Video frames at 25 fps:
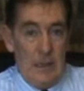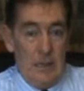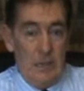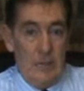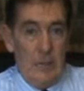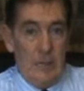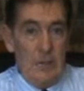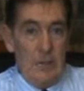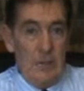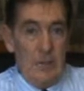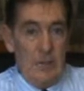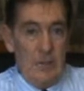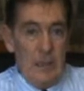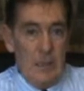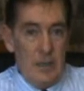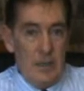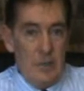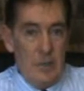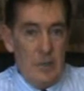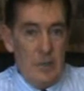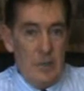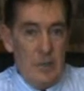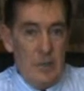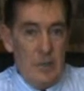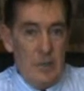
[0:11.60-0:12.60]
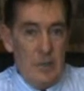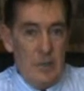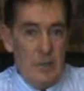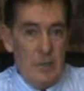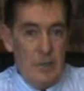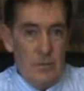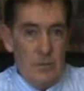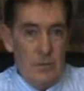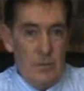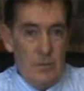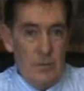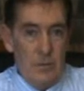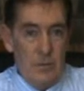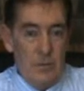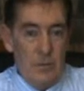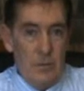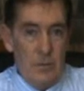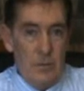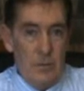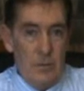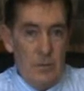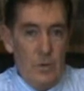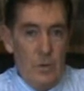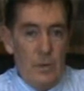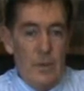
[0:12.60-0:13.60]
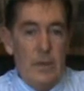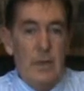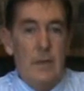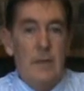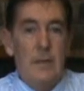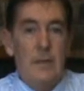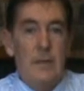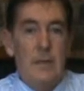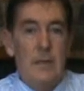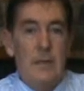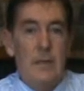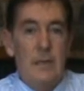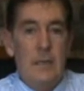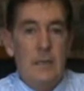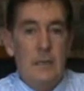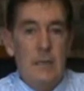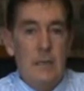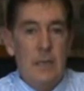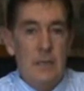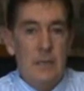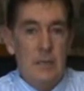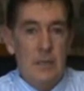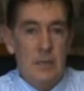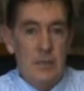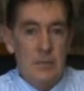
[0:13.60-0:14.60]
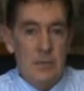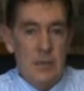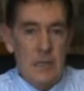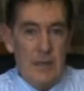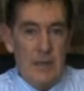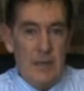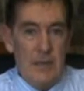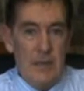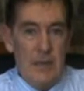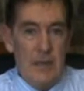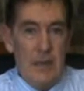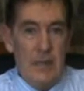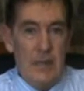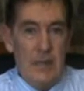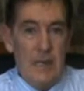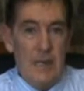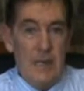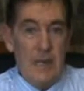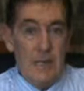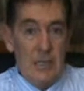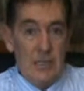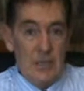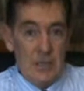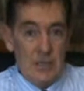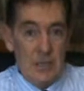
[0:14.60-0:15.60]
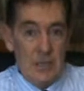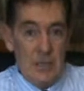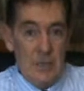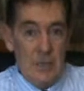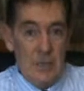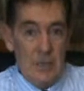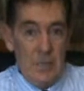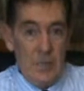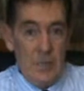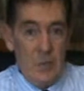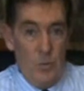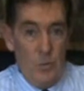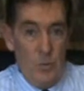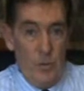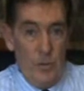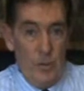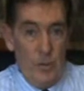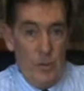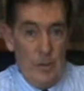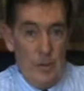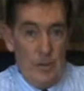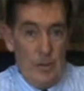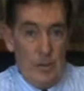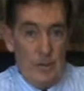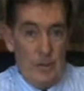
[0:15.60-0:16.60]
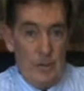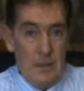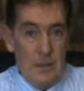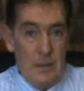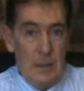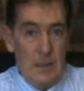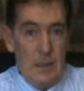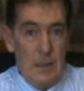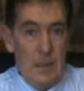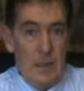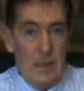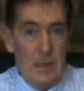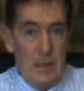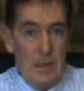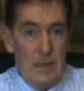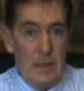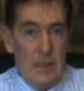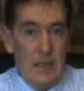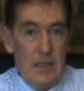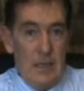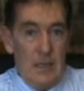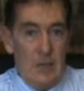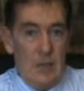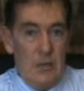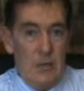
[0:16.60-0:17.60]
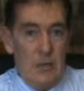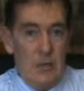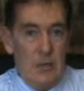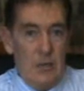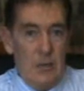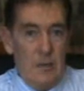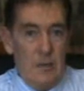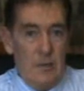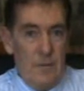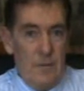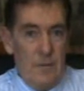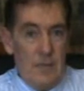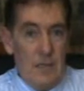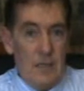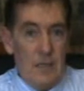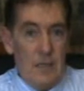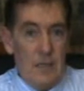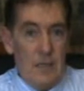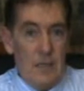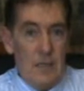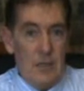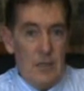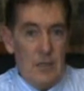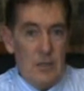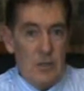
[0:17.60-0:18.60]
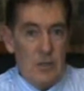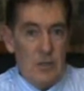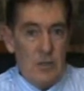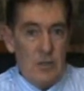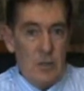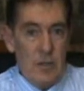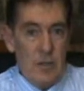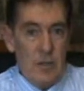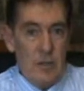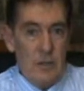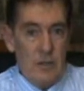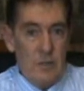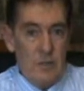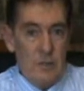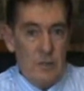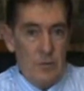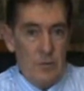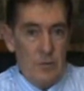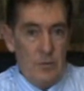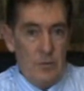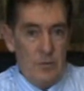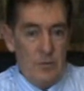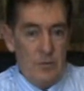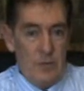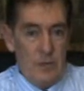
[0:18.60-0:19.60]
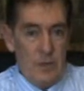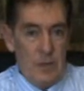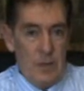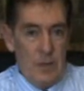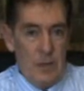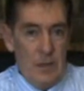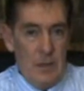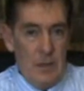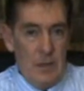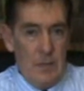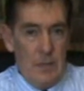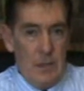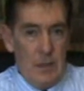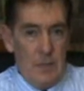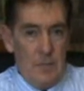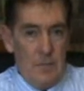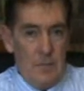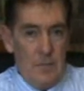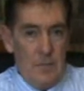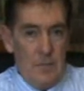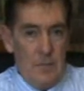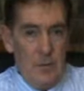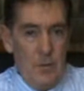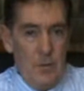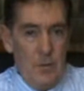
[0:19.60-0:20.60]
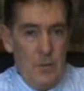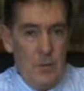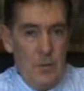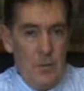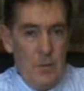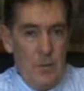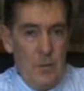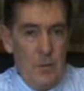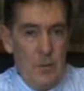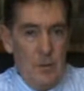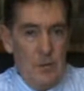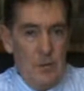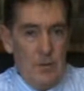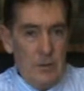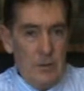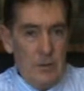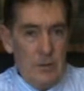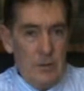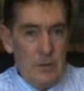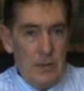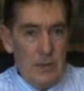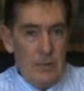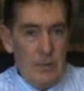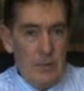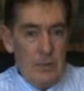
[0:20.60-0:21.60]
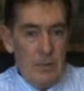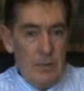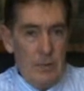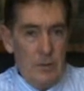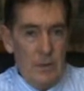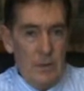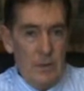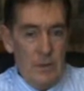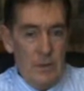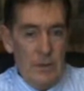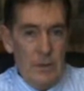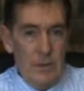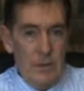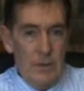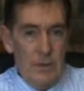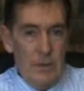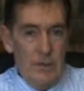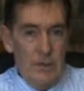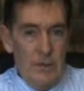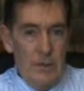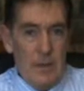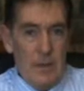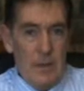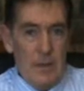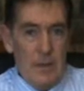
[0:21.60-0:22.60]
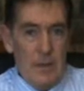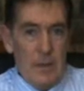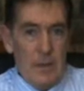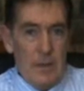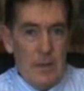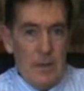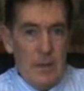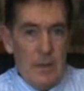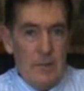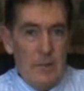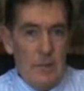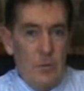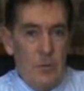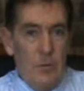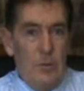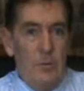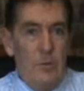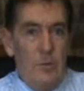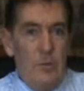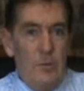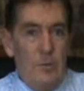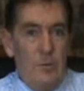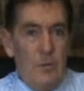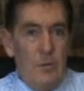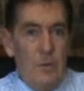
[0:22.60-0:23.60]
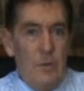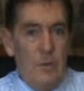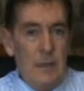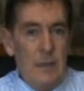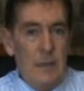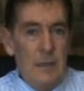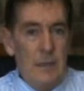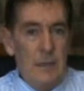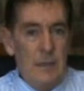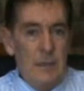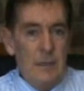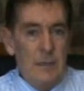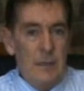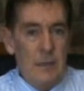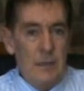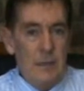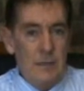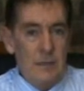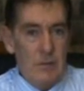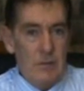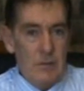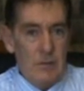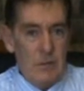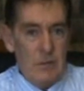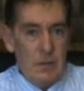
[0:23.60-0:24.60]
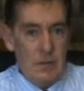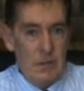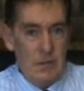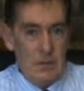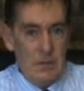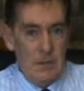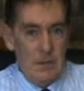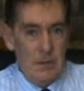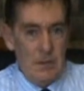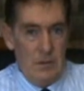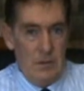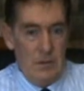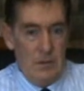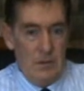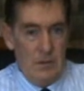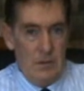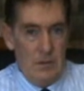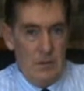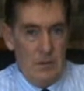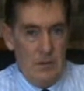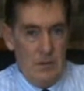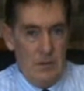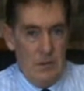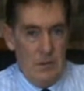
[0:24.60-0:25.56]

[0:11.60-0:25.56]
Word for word: I'm going to share with you what are the 7 simple ways that you can defeat swine flu. Before we get into those 7 ways, I'm going to reveal a secret to you.